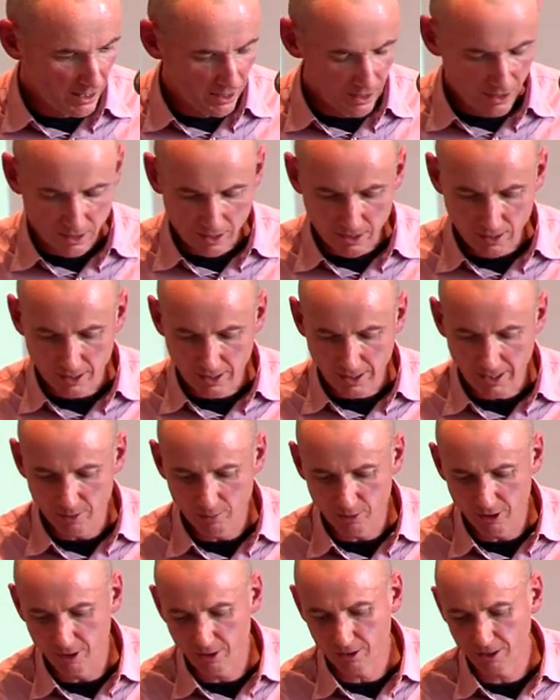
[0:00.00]
and I
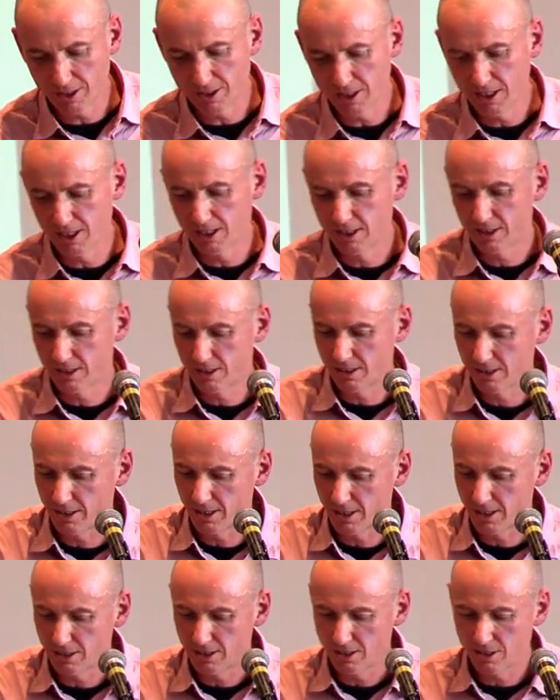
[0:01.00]
want to look at these
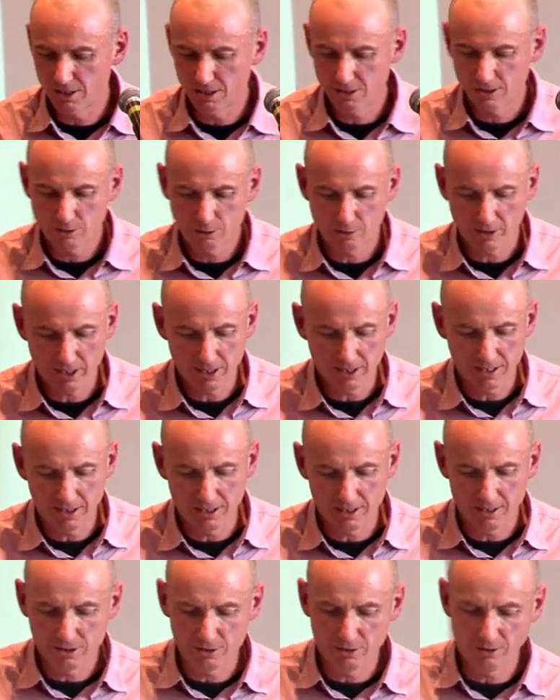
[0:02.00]
just quickly,
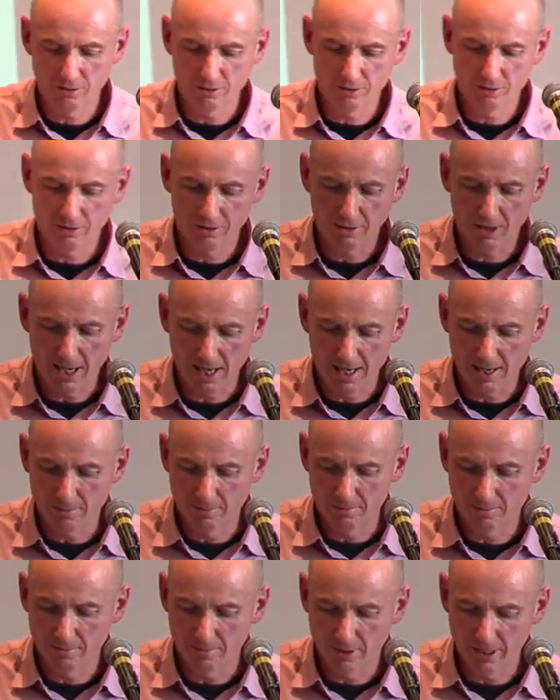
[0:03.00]
these two
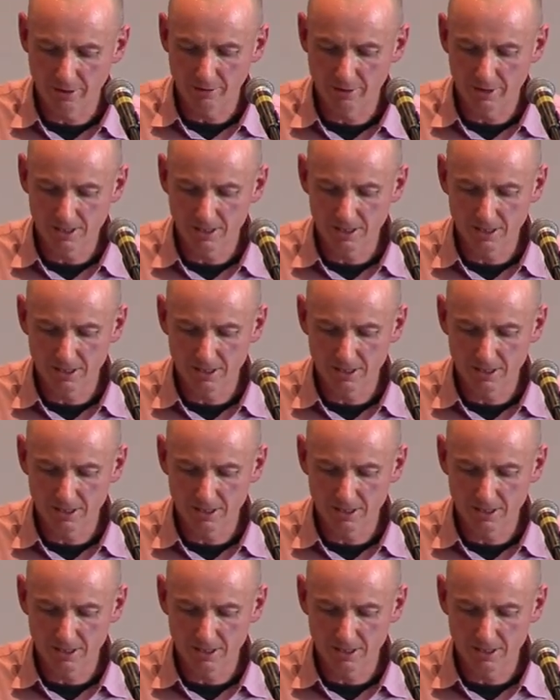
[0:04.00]
areas